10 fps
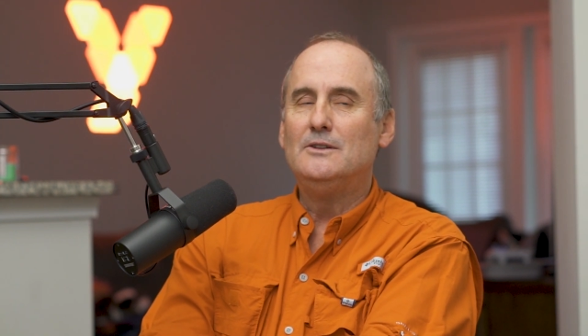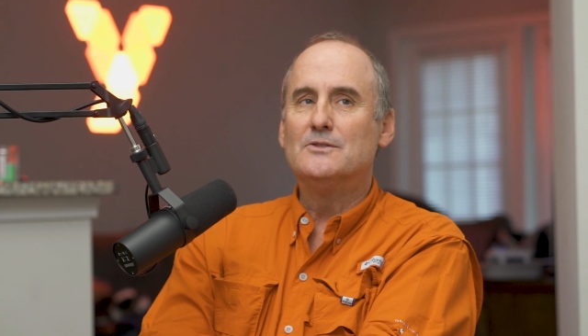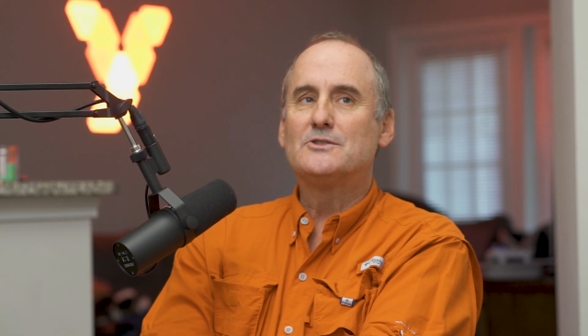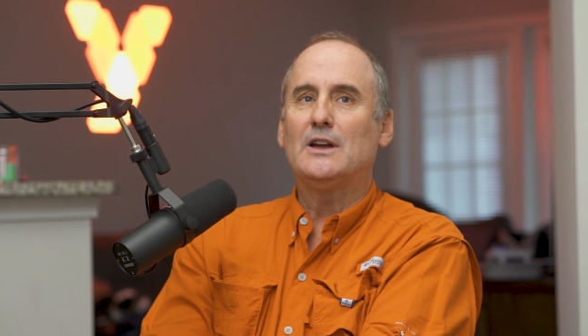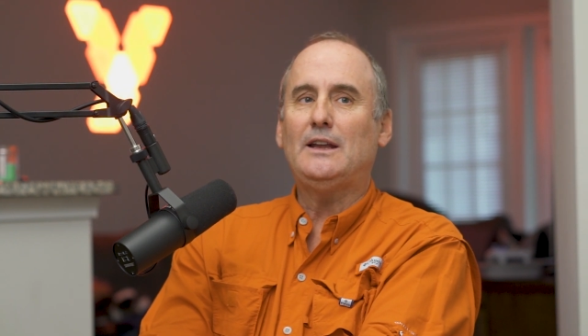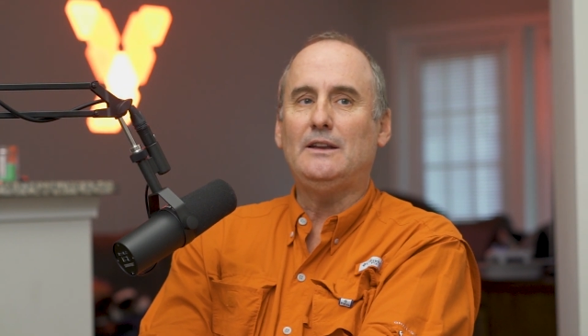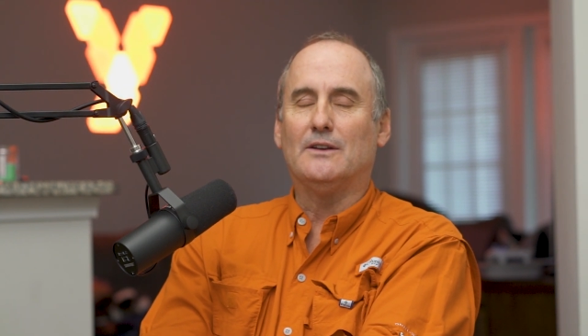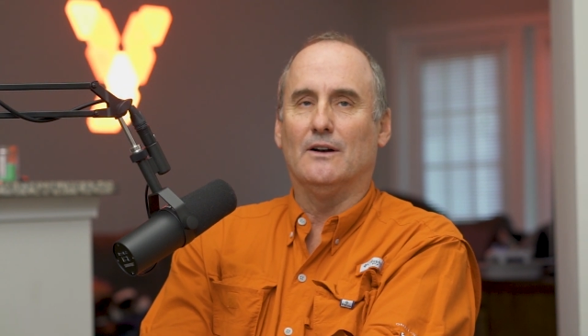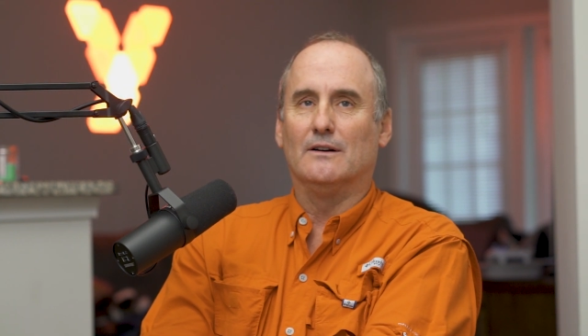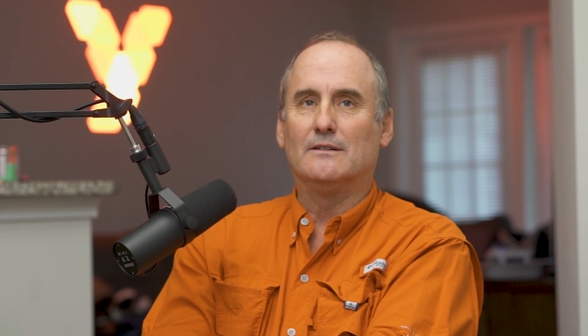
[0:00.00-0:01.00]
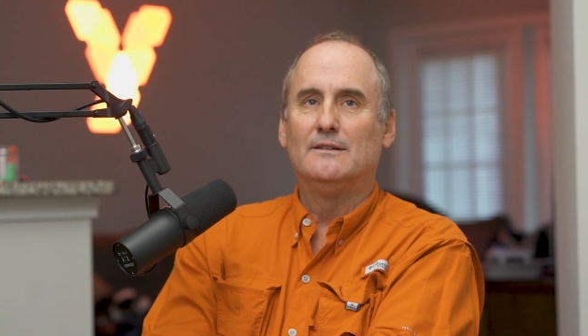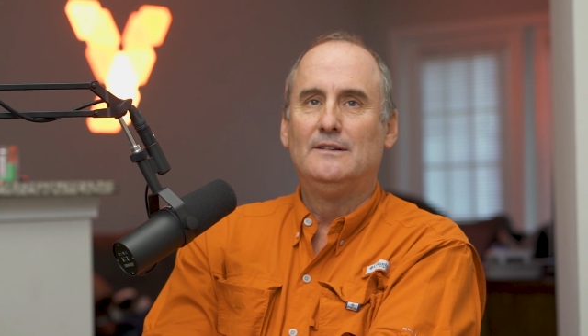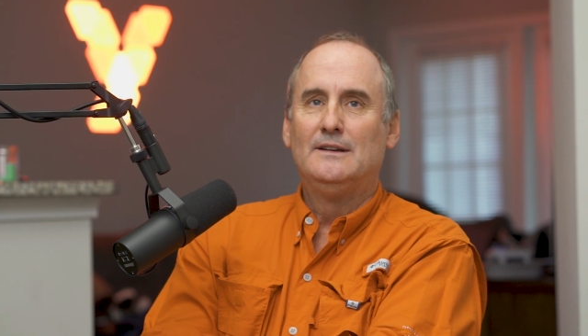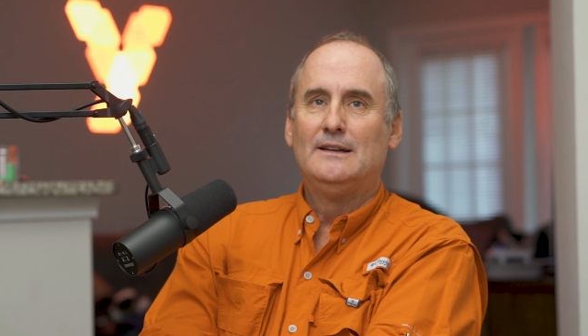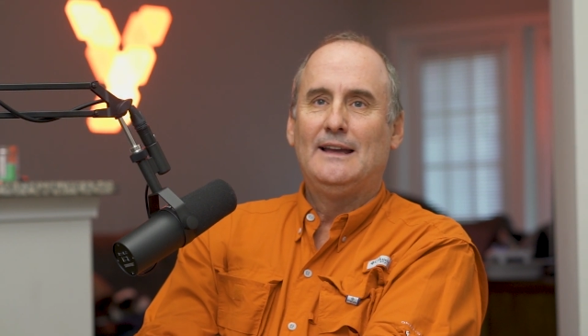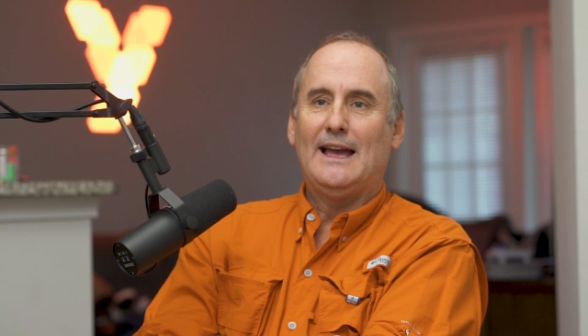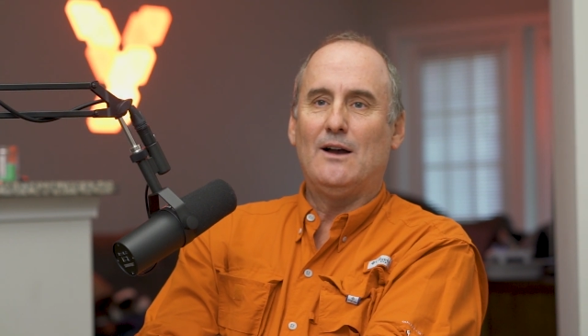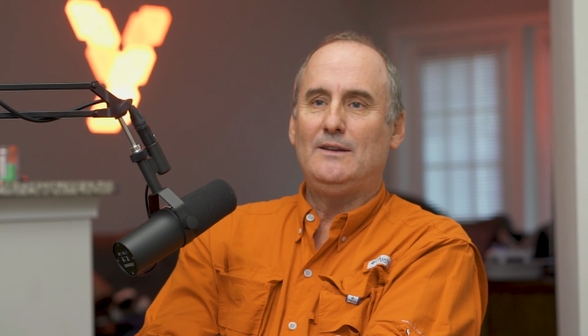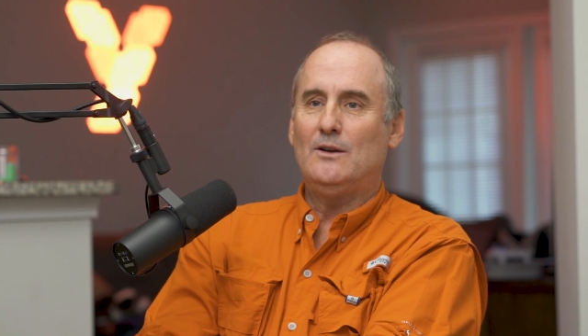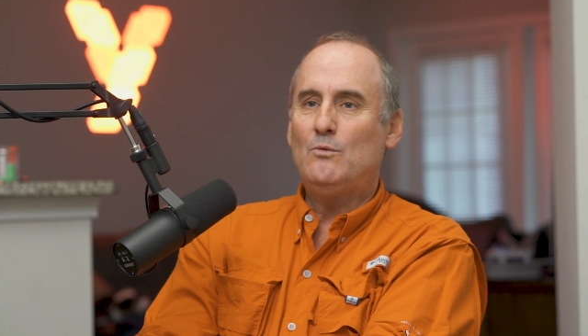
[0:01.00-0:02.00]
In your Cheney talk.
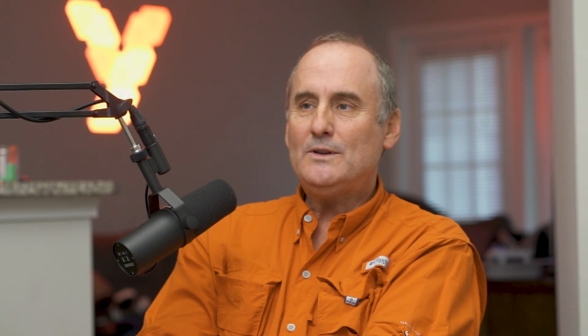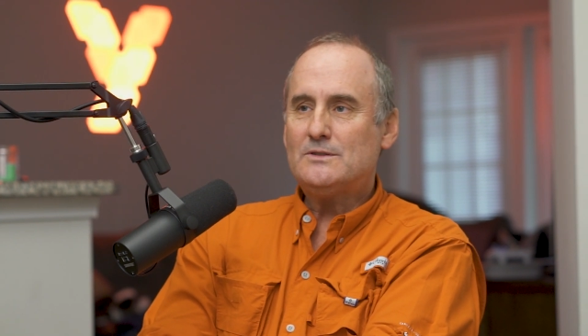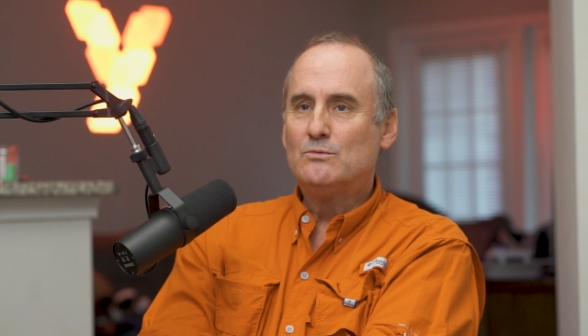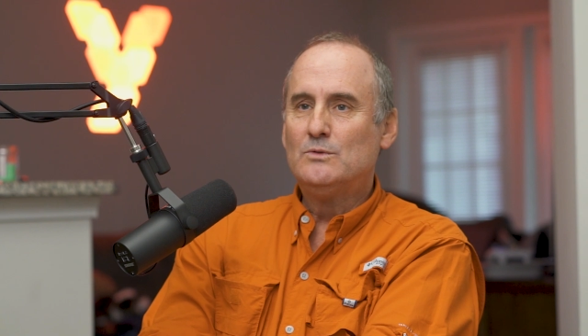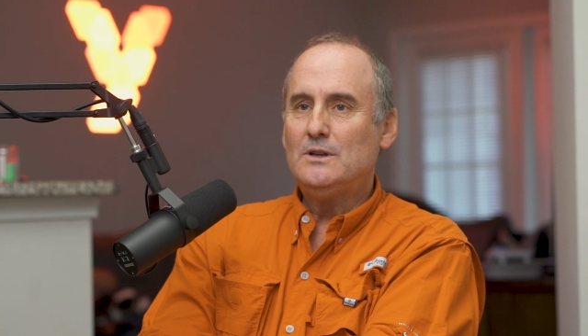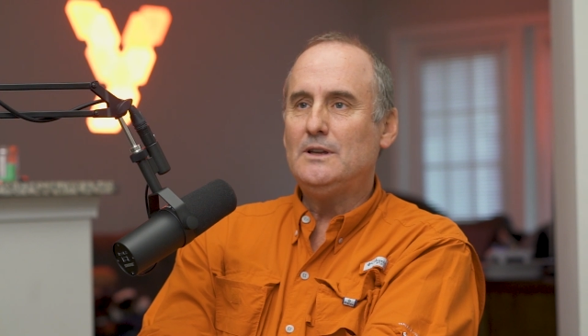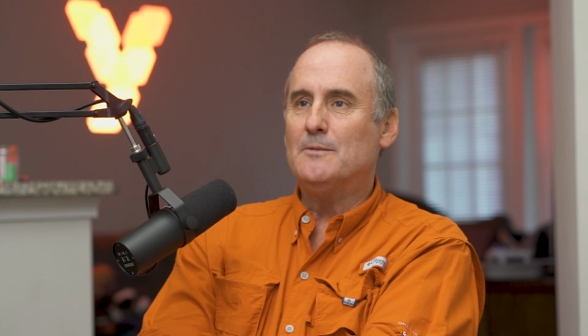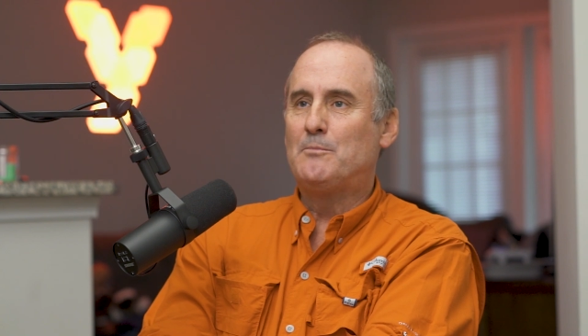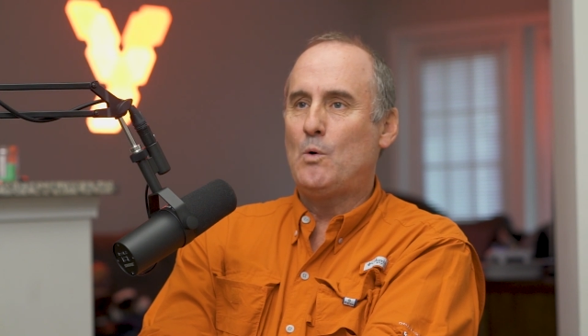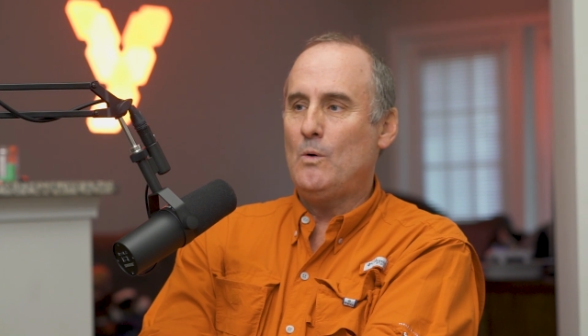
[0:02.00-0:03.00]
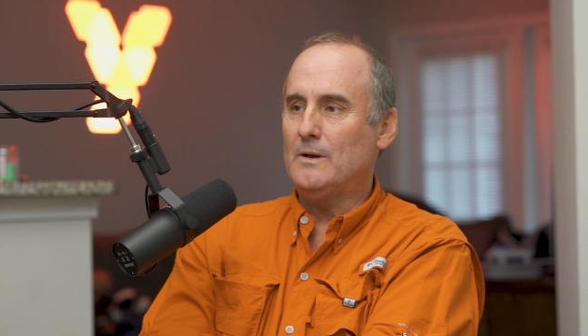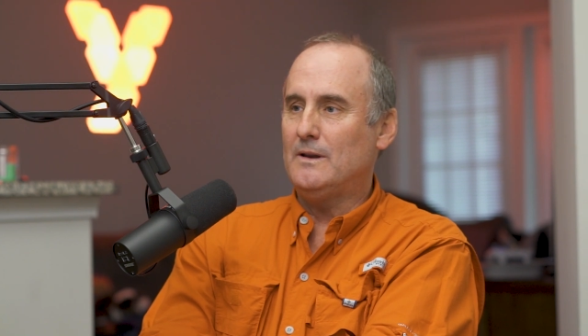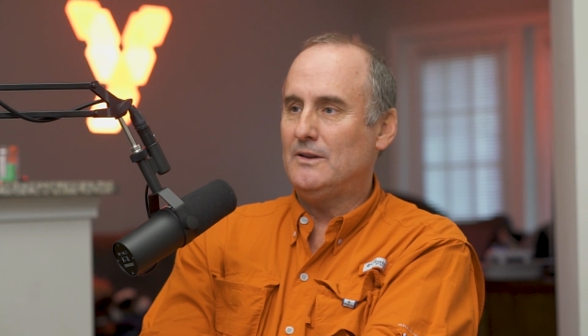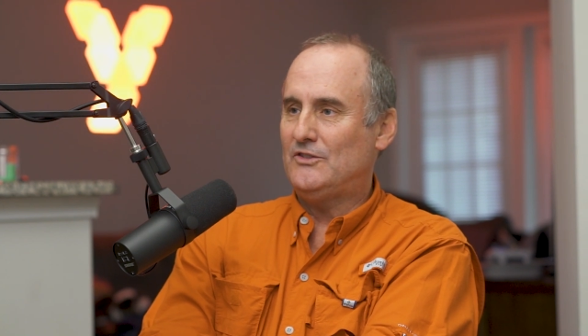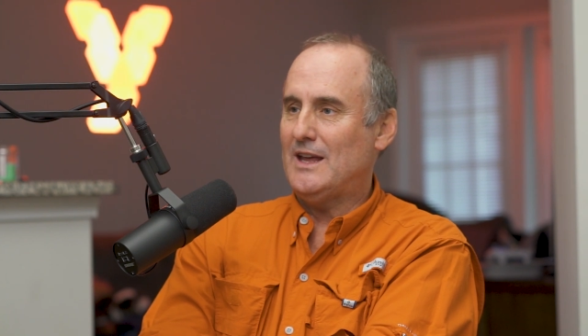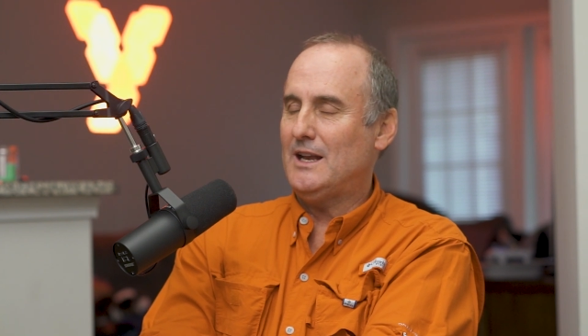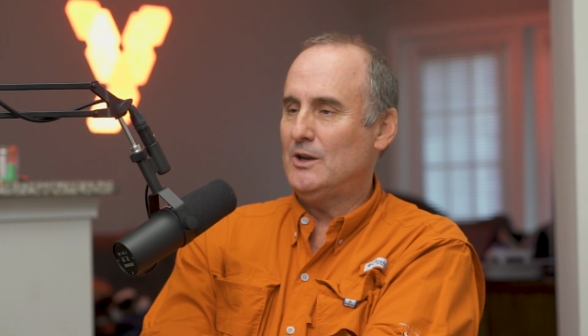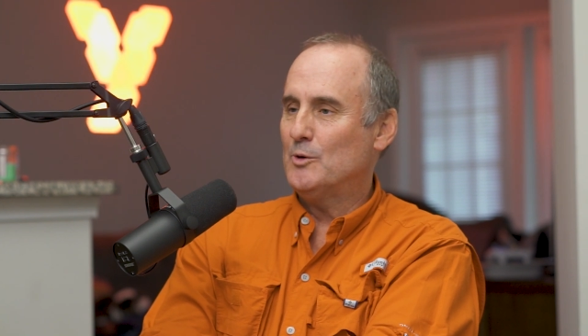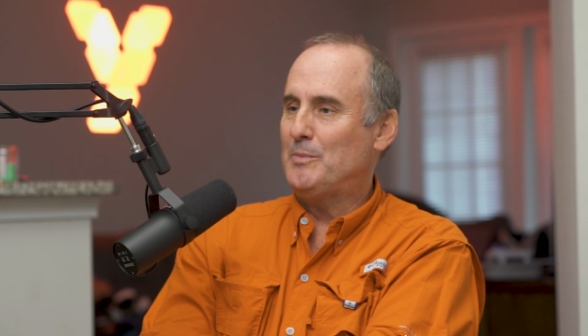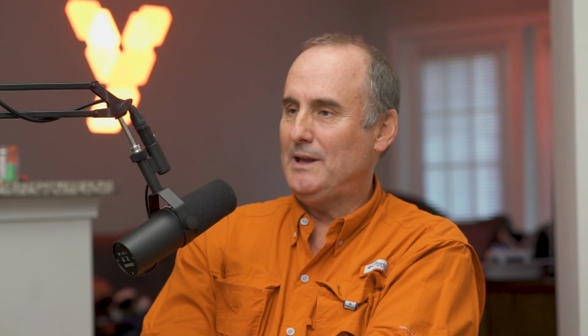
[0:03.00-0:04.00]
How, what's really important is that
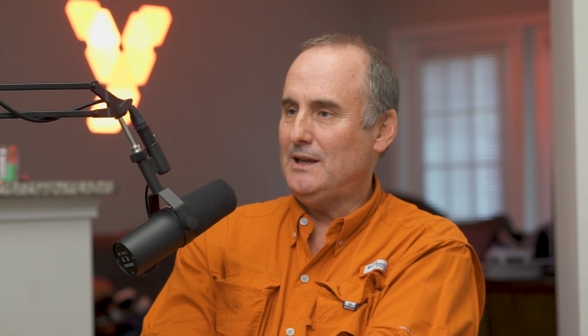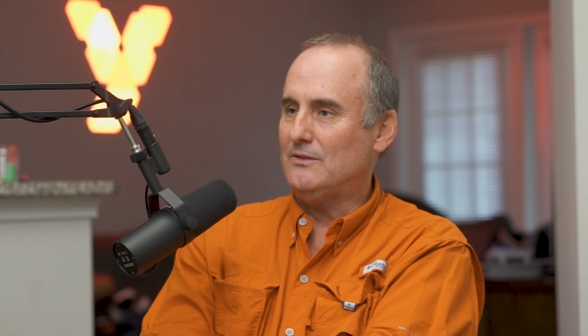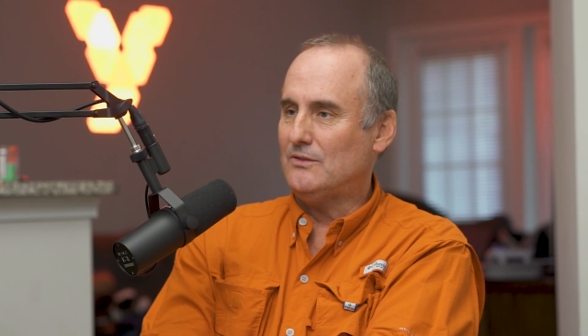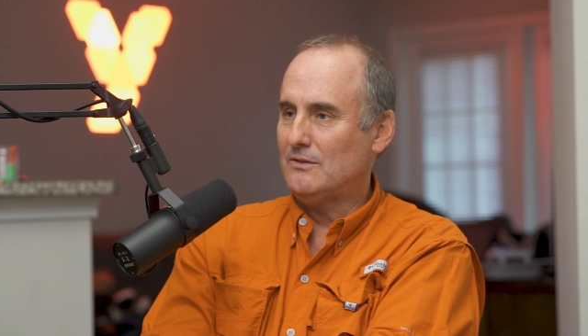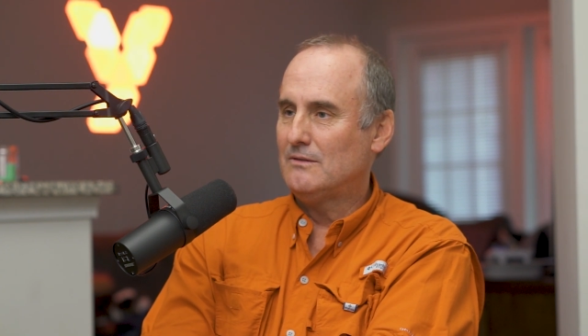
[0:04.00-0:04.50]
inner peace.